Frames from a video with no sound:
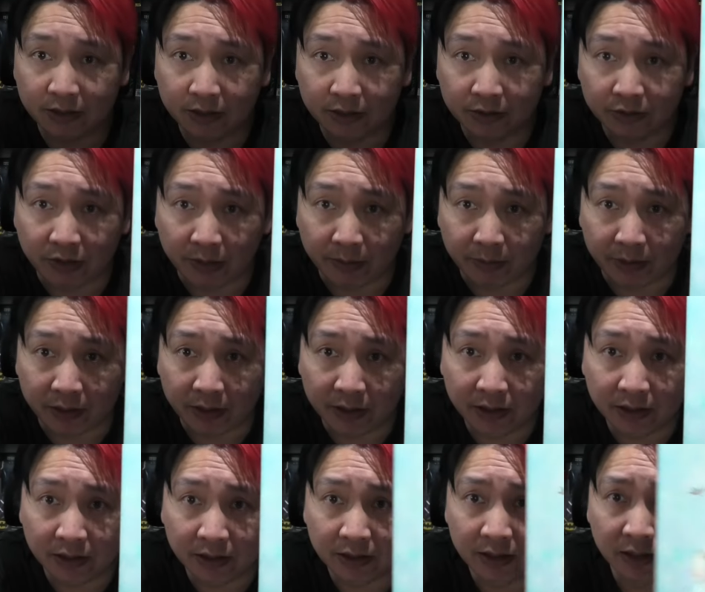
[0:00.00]
crappy
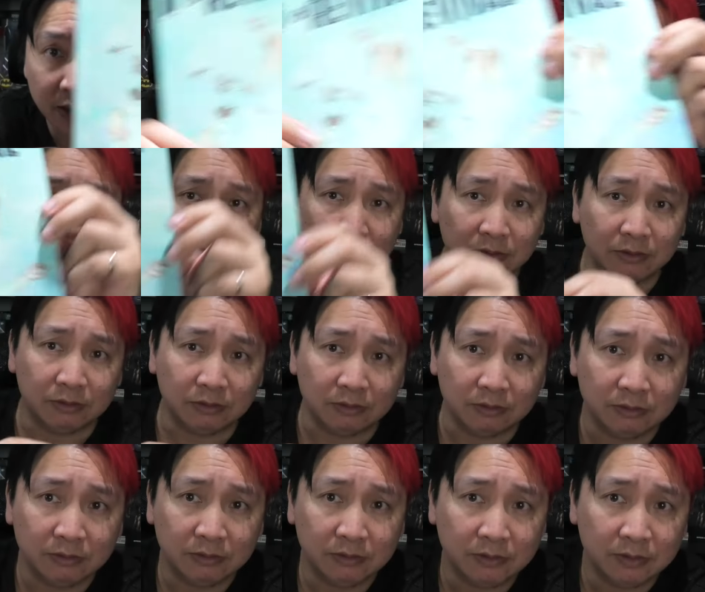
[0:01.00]
there. Oh,
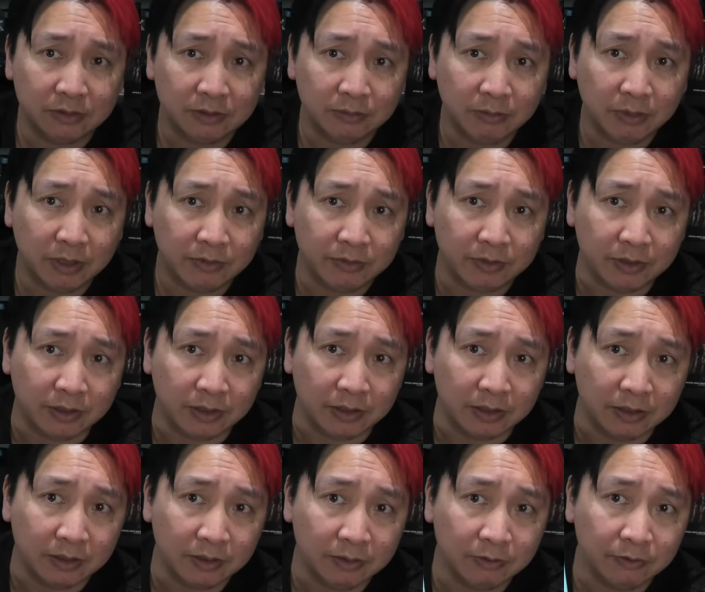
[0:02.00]
might have to
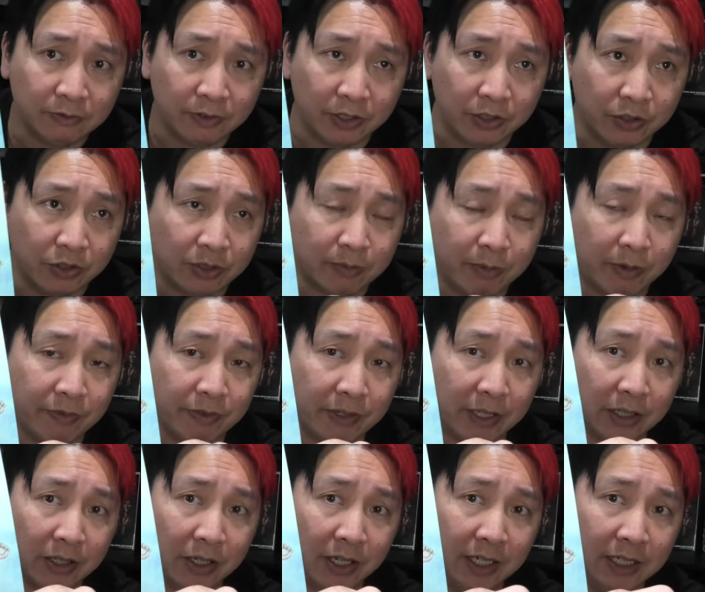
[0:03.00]
find a new spot for
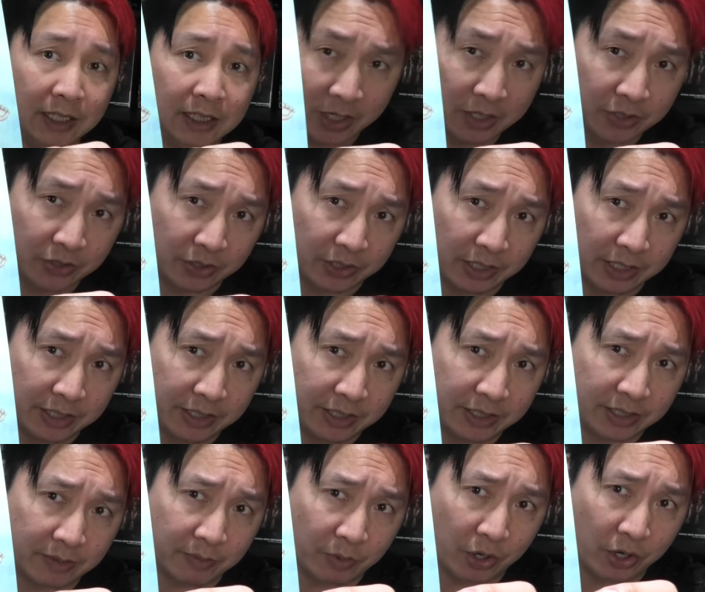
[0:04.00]
that light. So yeah, this is
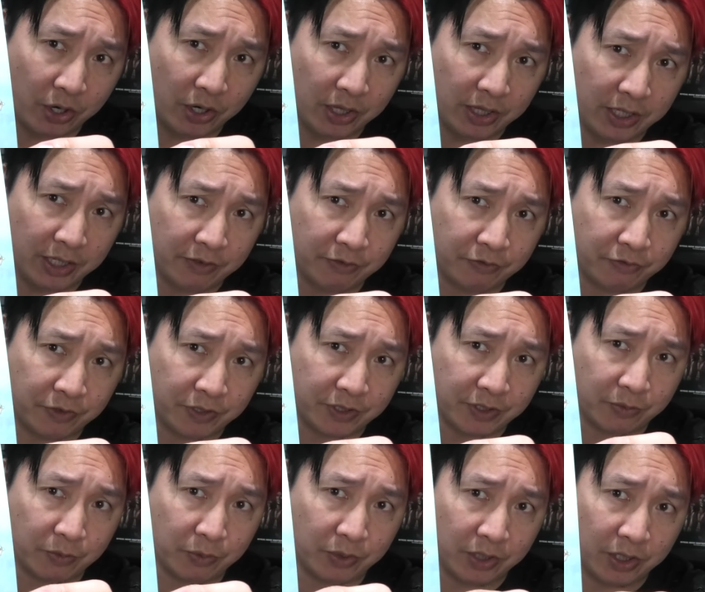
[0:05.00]
some early
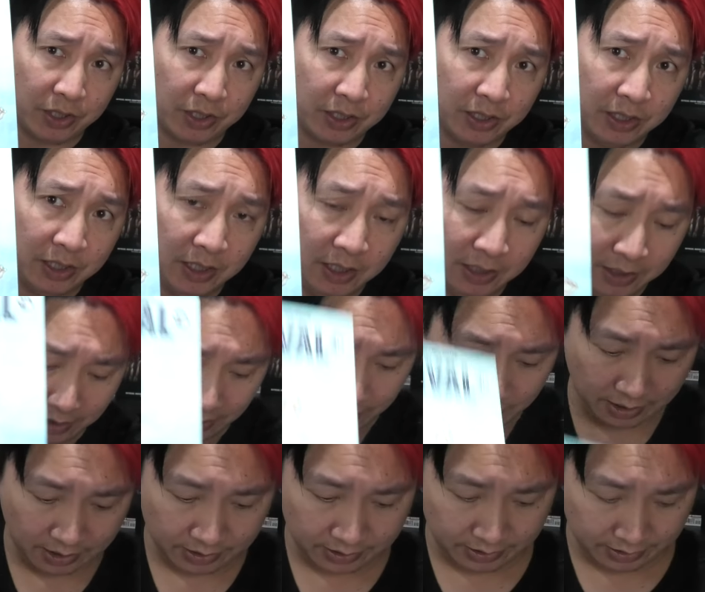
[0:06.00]
Frison work.
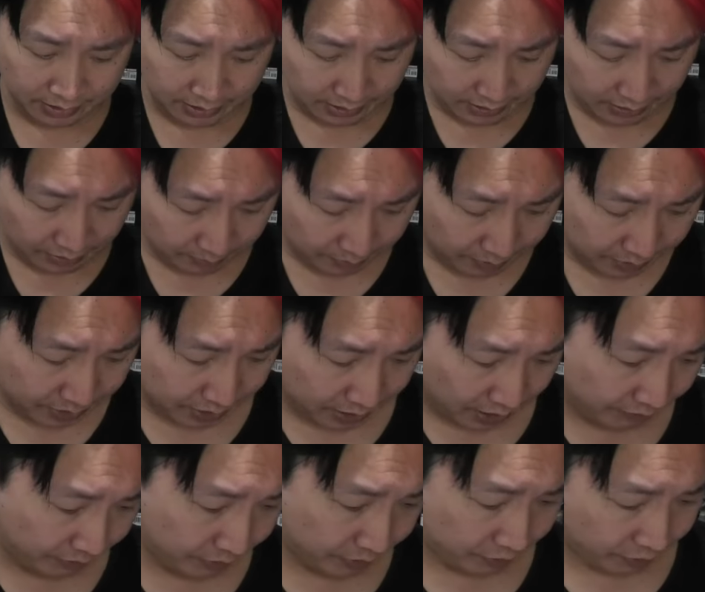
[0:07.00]
Uh, she did a bunch of
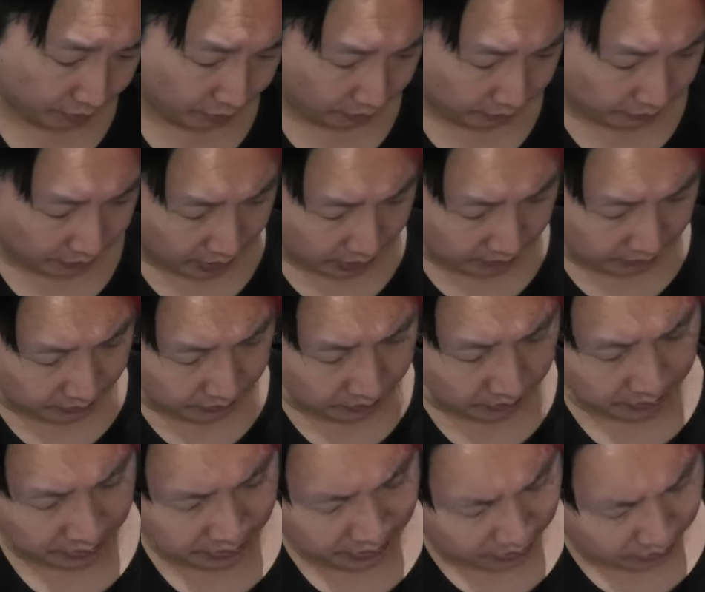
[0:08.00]
covers for Revival.
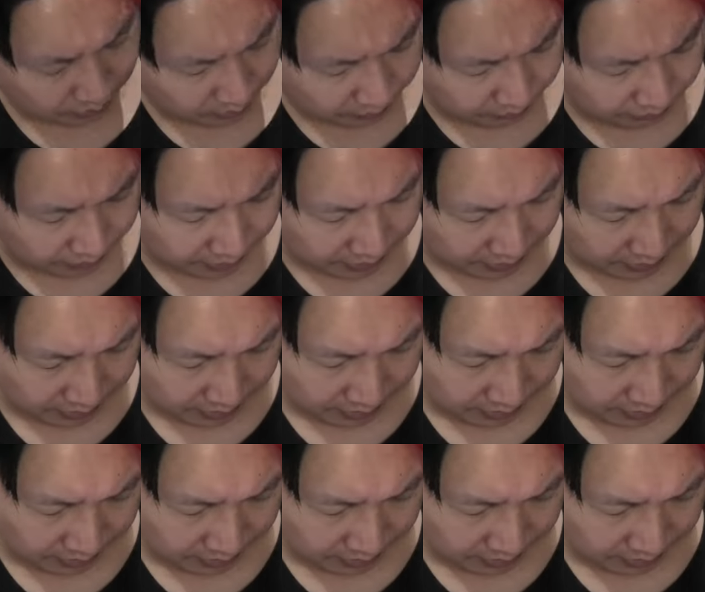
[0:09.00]
Is this one Frison?